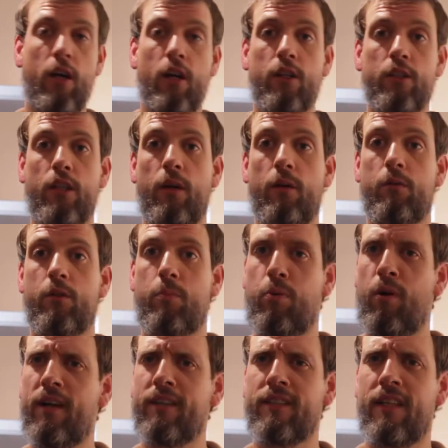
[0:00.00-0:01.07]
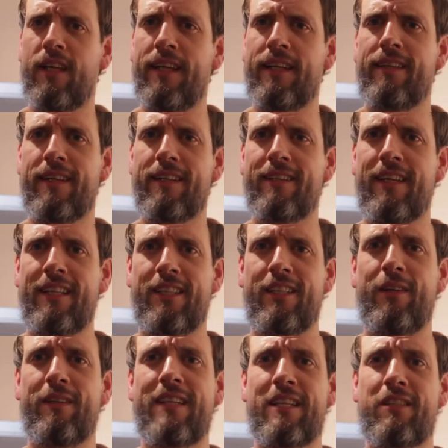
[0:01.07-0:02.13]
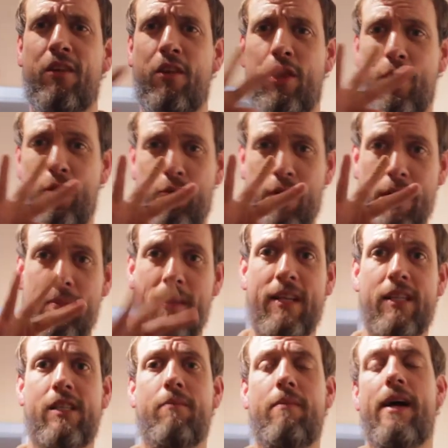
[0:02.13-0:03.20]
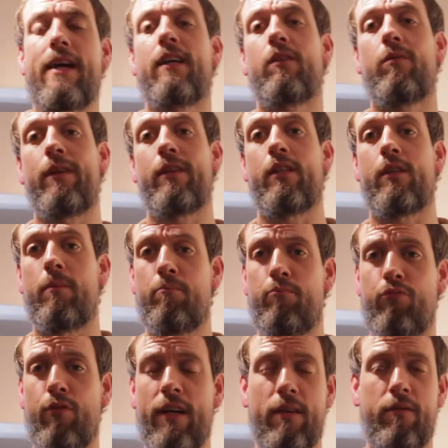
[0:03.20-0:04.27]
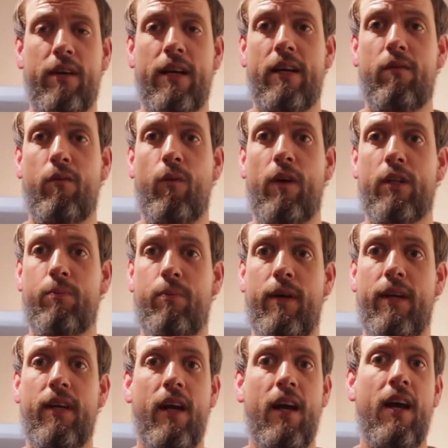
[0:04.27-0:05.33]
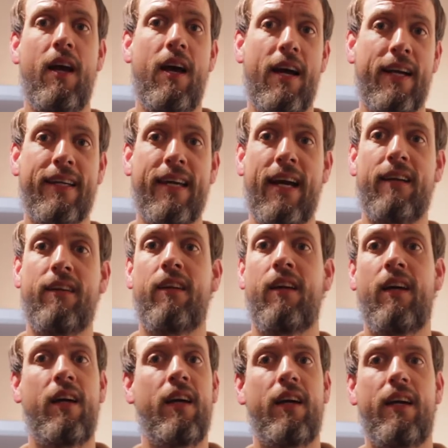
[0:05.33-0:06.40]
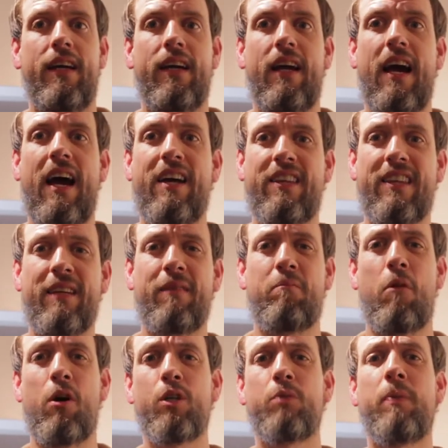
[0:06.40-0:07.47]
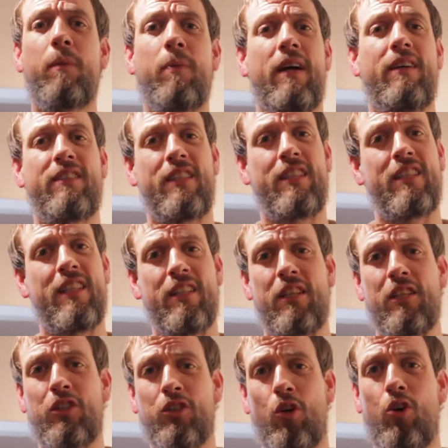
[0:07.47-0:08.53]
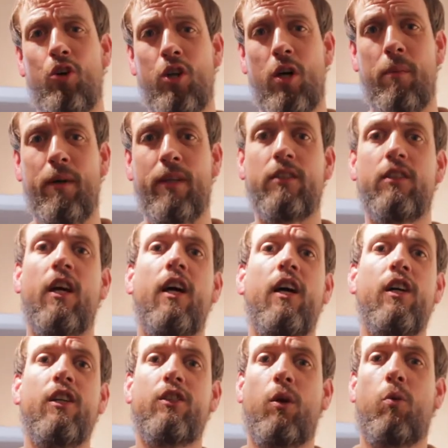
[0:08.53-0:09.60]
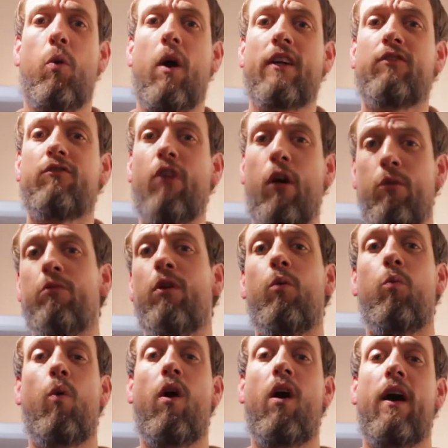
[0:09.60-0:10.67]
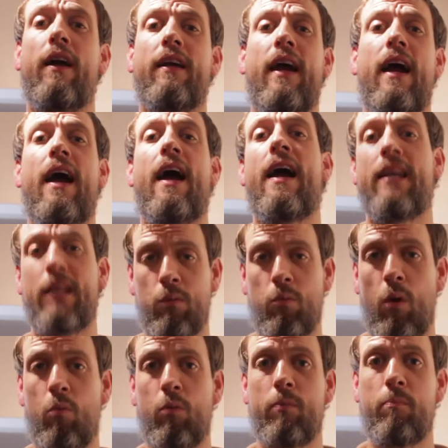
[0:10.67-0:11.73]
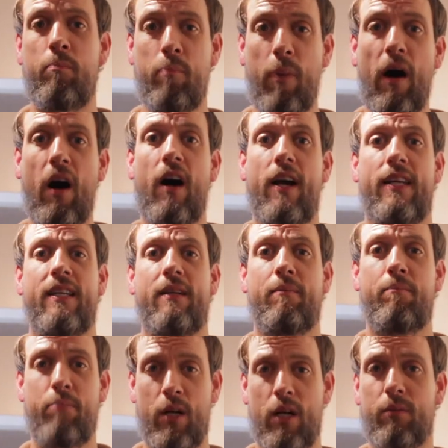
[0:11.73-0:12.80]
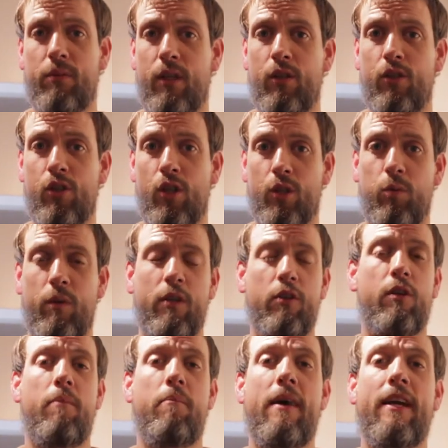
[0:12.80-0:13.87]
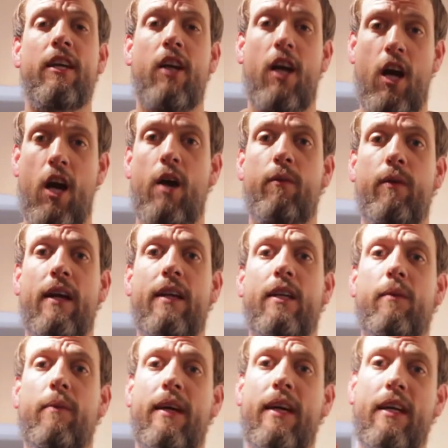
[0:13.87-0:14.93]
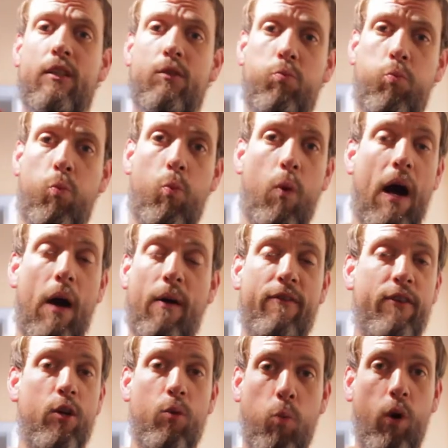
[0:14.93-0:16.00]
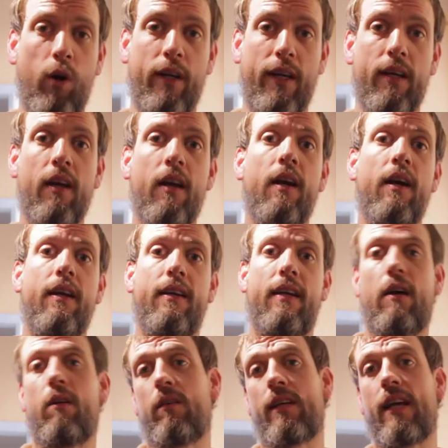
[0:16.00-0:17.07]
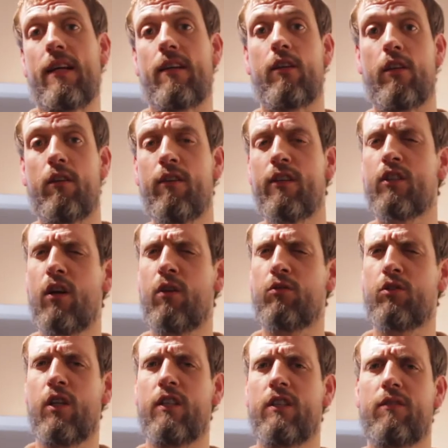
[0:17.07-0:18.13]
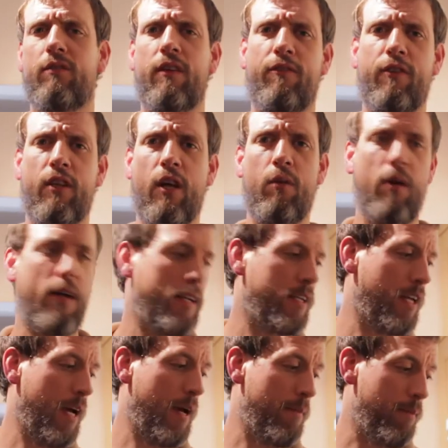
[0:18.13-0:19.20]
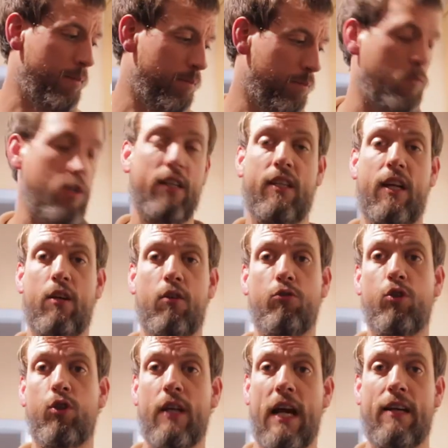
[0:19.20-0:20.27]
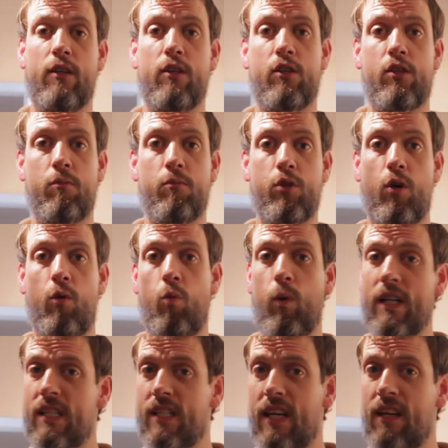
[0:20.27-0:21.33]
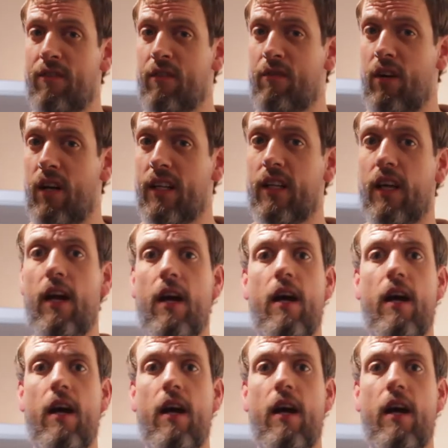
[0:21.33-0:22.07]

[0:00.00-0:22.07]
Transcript: So surprisingly this actually only takes 3 minutes to make, which is a brilliant recipe. Again, I think most people have this in their store cupboards, so I don't know why anyone would buy barbecue sauce when you can make your own and you can make it as however you want it. Now again, there is an alternative. If you don't like Jack Daniel's, you can use some sort of whiskey if you like.